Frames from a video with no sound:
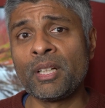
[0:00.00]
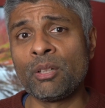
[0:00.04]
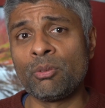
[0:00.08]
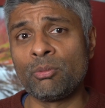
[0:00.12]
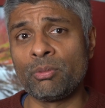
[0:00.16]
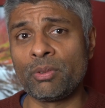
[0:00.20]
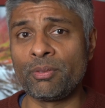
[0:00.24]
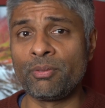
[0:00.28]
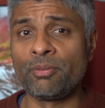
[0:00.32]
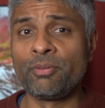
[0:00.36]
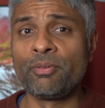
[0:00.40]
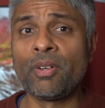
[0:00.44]

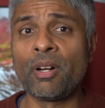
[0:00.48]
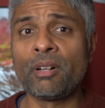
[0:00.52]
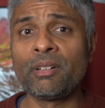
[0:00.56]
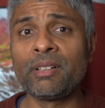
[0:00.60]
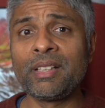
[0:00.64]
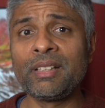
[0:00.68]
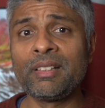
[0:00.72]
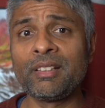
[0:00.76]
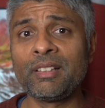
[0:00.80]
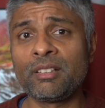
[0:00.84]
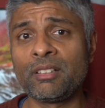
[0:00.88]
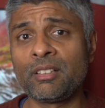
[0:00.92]
with
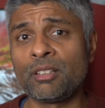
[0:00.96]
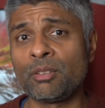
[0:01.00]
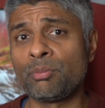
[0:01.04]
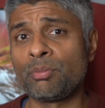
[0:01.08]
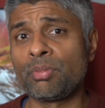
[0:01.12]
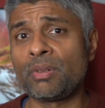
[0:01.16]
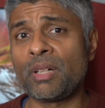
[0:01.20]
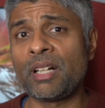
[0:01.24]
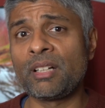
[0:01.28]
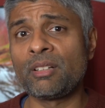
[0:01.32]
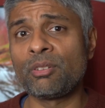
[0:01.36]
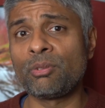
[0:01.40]
very little
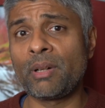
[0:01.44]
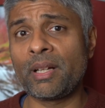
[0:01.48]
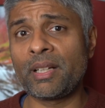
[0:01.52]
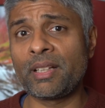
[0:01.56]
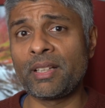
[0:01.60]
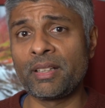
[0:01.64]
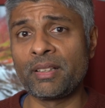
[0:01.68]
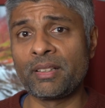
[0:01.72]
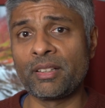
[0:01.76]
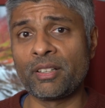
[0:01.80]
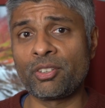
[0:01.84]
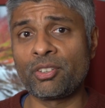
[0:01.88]
brand
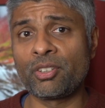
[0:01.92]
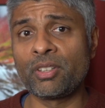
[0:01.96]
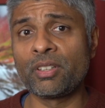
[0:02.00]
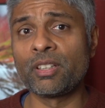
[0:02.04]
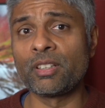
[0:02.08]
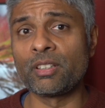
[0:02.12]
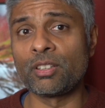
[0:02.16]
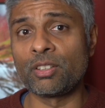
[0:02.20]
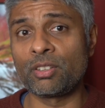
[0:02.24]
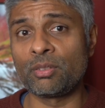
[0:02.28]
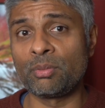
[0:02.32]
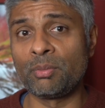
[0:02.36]
recognition
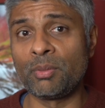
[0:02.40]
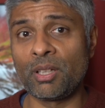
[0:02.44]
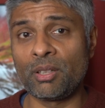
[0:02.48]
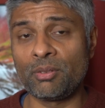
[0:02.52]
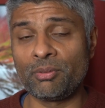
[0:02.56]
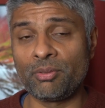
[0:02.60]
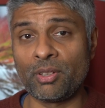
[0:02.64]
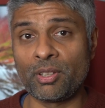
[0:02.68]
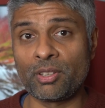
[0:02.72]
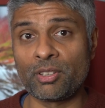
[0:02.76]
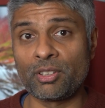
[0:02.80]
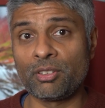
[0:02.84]
in the
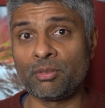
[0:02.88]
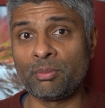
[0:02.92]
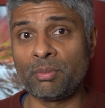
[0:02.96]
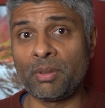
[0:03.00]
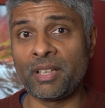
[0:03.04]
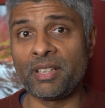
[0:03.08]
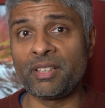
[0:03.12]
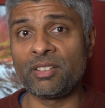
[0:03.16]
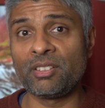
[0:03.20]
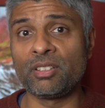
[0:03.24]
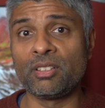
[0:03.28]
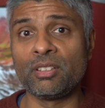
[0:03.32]
smartphone
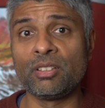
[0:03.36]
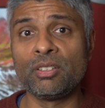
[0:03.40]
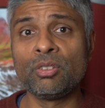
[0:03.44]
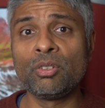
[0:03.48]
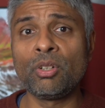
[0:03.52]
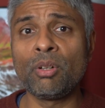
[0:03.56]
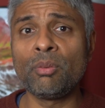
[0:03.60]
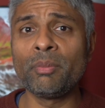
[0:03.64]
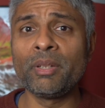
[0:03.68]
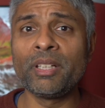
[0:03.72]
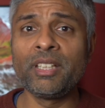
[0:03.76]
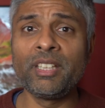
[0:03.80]
space,
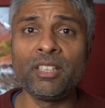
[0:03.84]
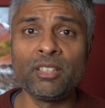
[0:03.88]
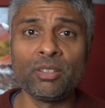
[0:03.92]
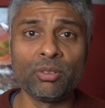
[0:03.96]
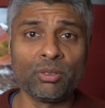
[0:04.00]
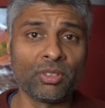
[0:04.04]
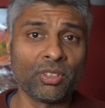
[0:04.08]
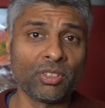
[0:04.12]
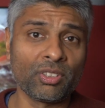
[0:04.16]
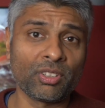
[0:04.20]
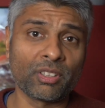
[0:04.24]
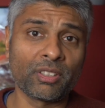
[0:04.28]
not many
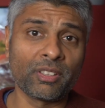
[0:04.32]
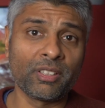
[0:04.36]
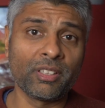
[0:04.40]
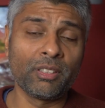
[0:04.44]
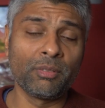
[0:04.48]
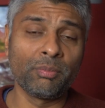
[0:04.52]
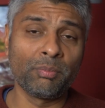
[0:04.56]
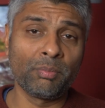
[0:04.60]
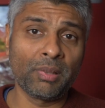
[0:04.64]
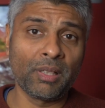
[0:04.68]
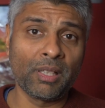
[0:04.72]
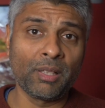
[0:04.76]
users are
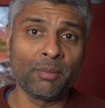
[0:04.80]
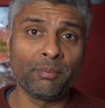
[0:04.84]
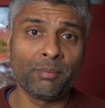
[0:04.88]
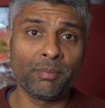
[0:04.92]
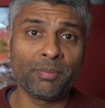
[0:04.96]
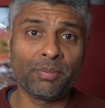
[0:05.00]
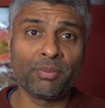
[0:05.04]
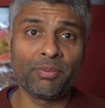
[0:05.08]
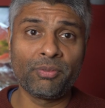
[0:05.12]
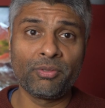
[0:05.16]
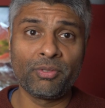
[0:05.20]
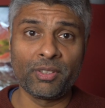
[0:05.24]
going to
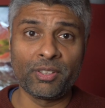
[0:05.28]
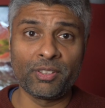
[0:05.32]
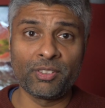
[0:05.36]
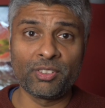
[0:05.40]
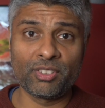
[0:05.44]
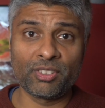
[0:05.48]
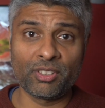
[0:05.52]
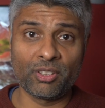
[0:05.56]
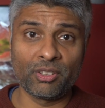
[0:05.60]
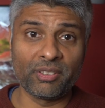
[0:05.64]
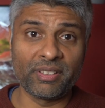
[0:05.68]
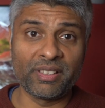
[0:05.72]
plump for the
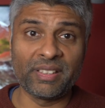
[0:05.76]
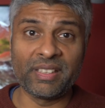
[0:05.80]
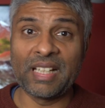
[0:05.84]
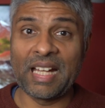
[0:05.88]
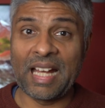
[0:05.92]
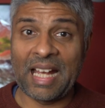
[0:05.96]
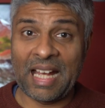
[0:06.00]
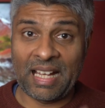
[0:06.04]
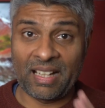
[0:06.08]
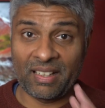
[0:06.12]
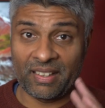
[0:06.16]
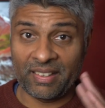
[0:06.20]

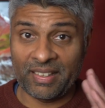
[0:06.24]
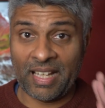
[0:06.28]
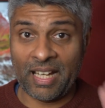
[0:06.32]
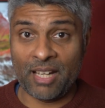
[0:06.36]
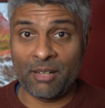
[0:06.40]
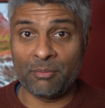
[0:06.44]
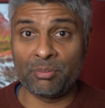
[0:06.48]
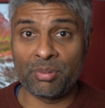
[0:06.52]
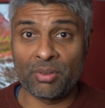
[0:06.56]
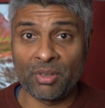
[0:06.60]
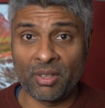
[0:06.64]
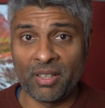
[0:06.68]
Sony at
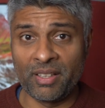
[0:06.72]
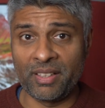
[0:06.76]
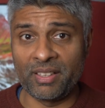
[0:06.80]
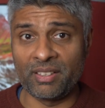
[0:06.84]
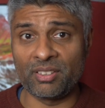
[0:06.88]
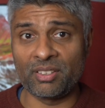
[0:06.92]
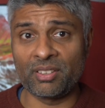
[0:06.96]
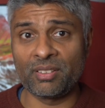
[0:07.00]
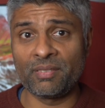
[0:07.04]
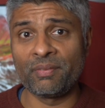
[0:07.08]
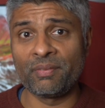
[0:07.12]
that price.